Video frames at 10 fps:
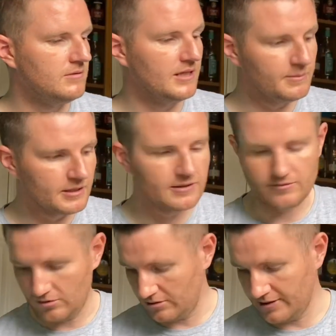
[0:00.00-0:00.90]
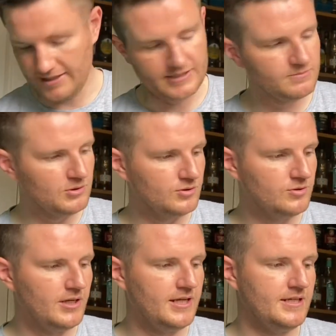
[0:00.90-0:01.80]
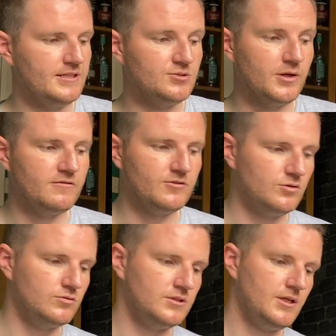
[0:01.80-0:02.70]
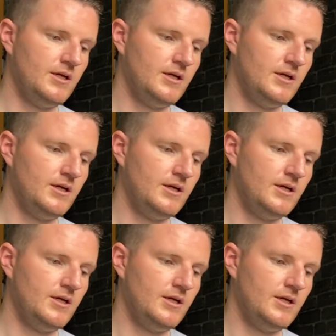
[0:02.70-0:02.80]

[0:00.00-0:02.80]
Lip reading: labelling on that is blue, and then the 12-year-old,